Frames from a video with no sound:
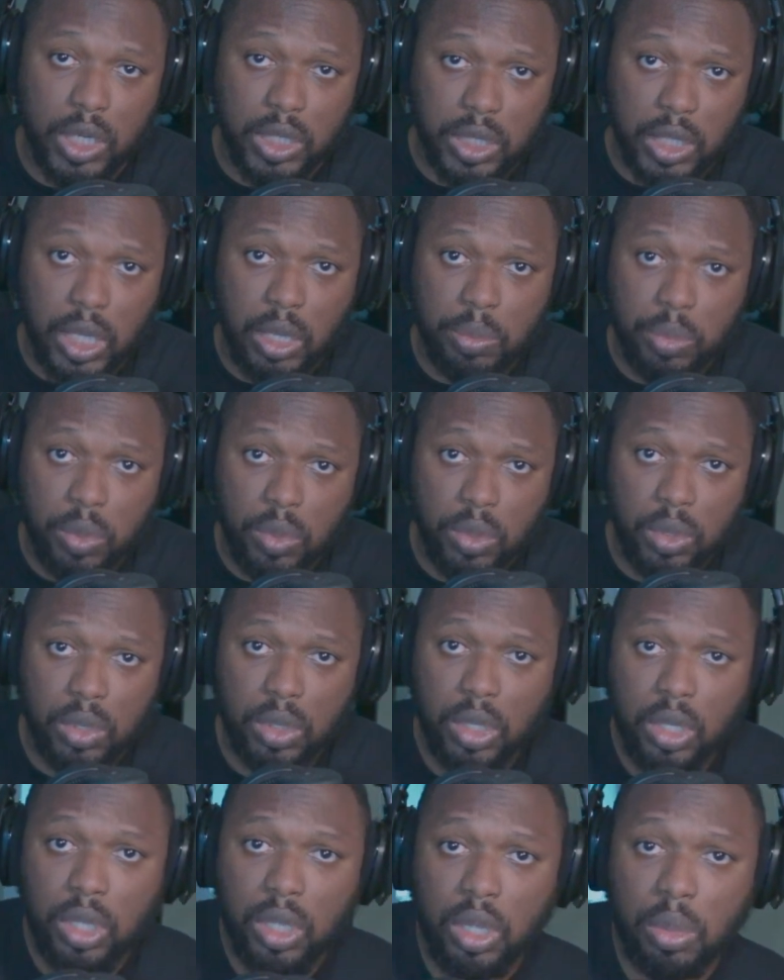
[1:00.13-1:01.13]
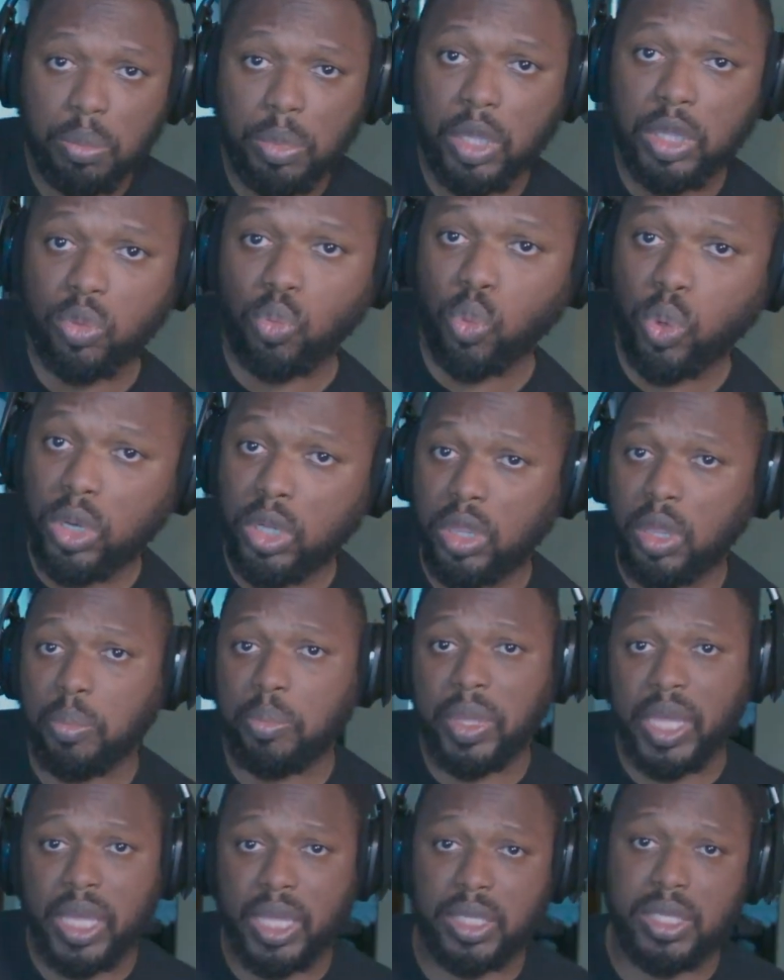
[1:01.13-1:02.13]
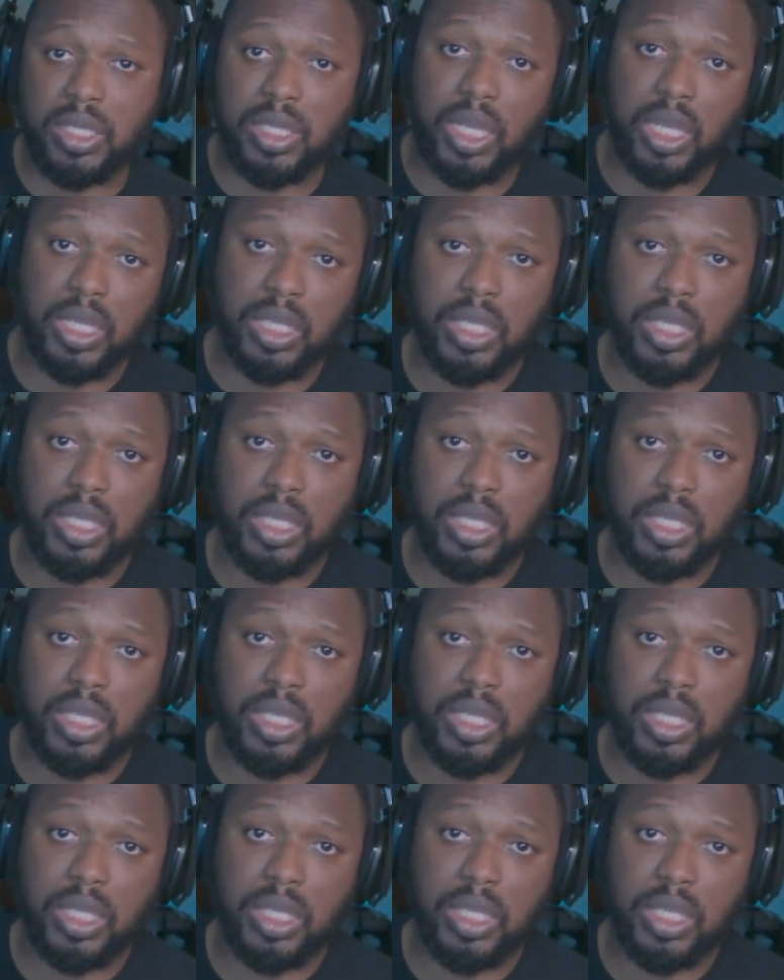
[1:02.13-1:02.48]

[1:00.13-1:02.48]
for example. But one of the biggest